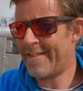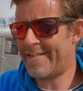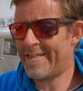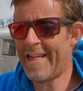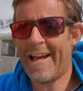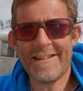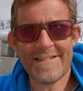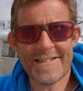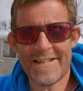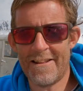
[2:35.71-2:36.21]

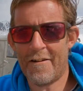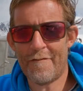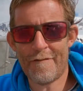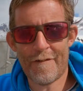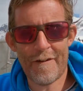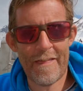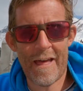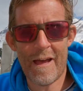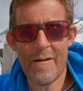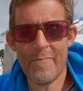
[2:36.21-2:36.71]
thanks a lot
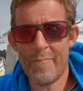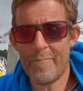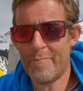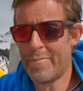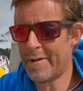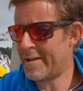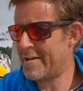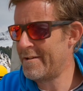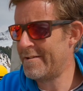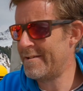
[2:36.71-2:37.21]
for them,
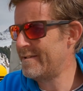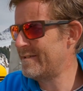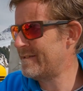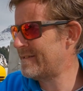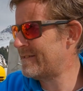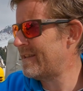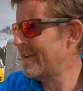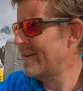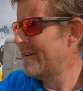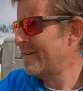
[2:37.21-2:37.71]

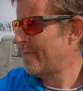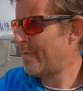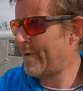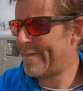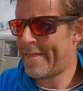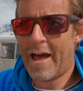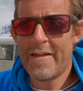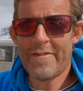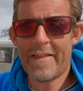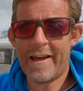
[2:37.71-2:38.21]
because
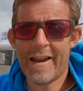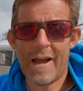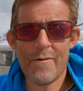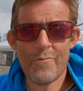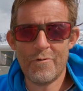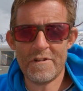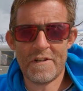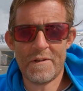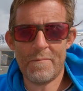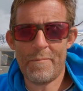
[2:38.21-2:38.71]
without that I
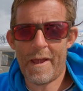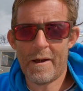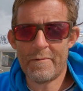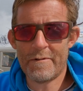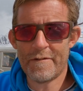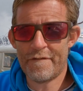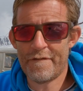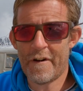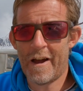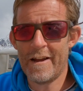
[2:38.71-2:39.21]
wouldn't be able
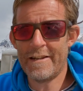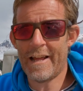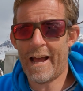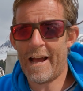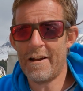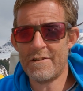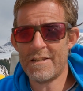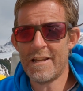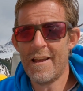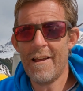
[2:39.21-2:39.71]
to find
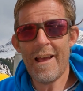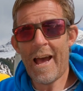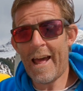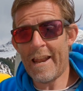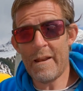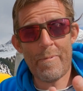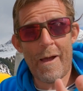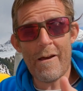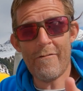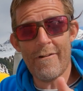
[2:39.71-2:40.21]
out. And
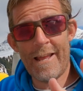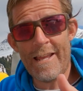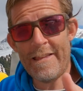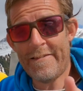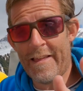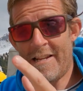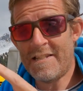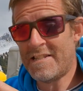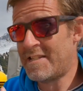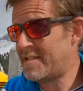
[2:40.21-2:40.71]
apparently
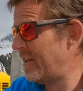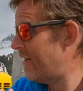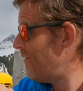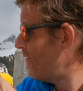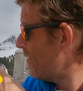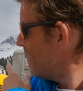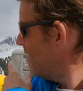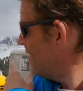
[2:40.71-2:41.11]
they still